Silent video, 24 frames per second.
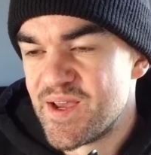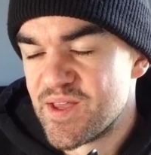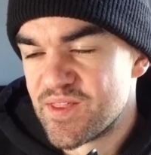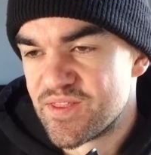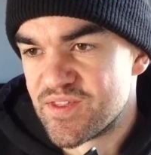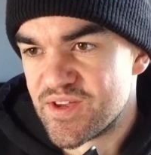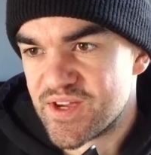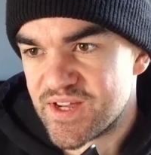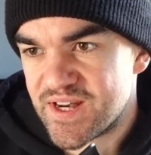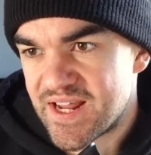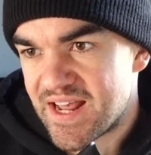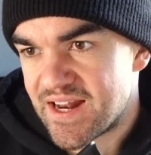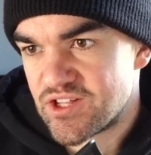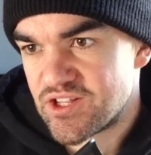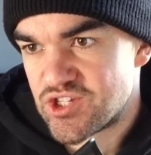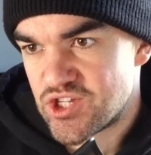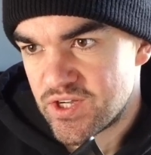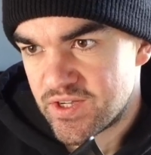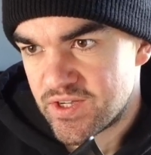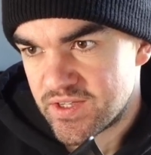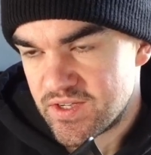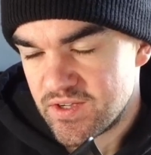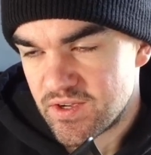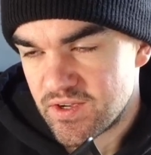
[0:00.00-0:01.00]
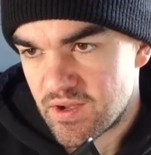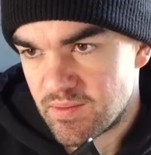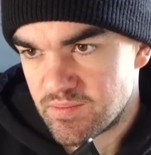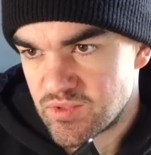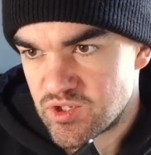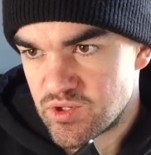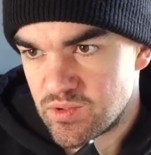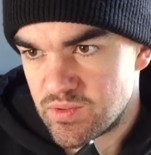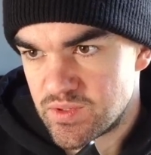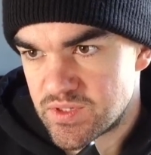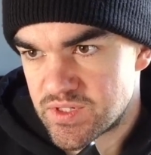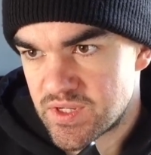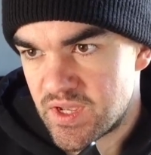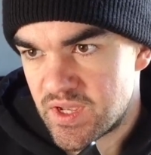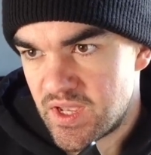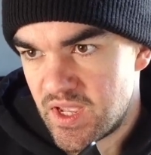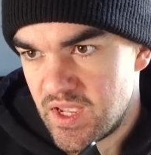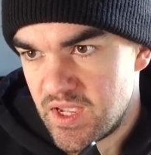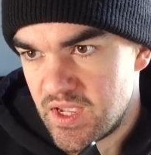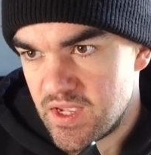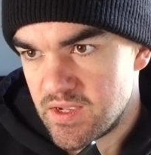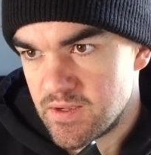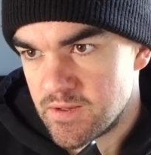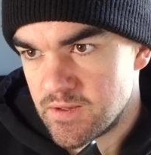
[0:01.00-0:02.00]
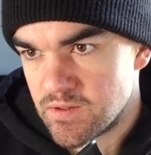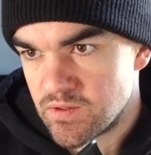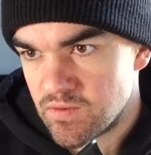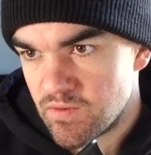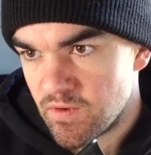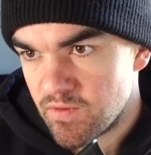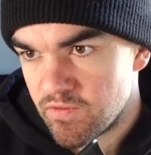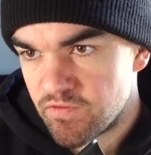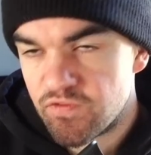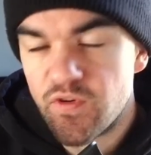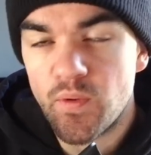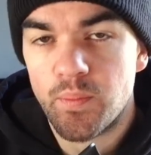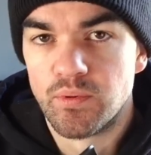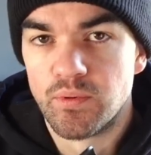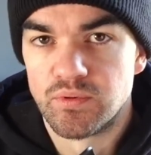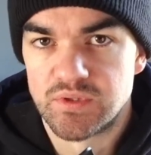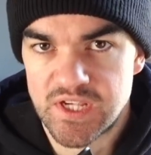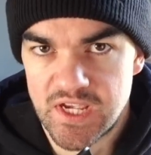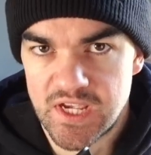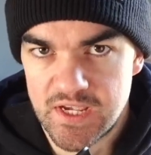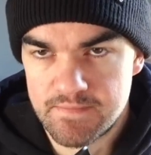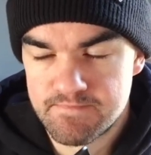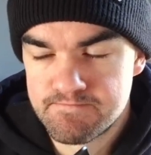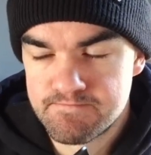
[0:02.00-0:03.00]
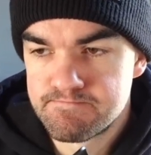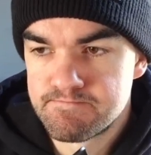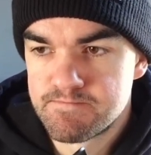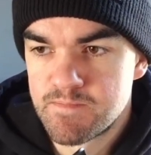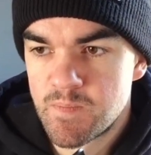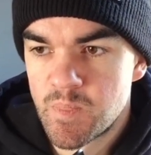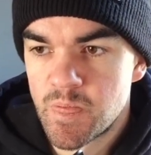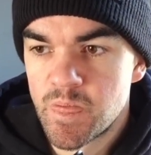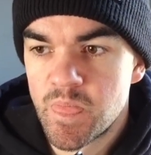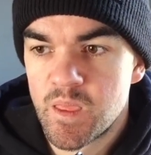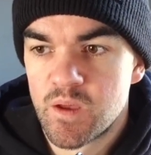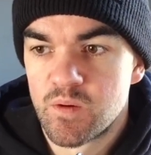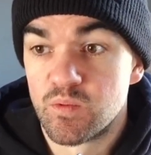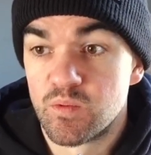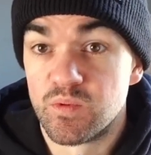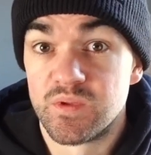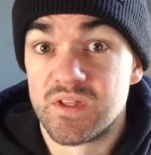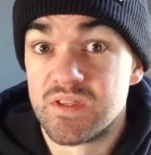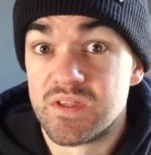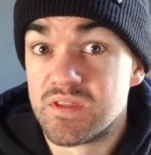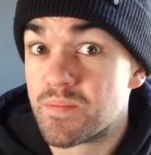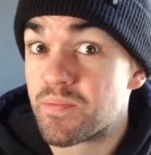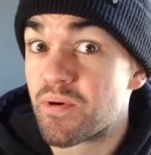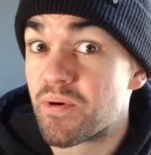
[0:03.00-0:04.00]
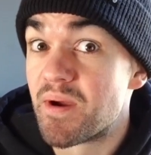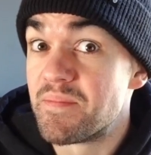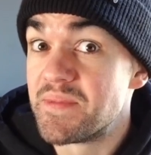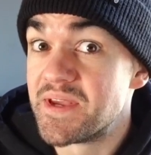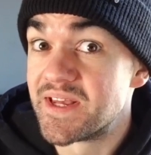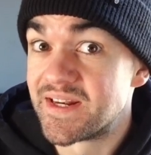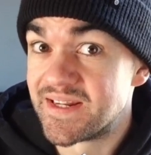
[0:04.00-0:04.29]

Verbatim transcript: the analogy I can come to as a football team within the Premier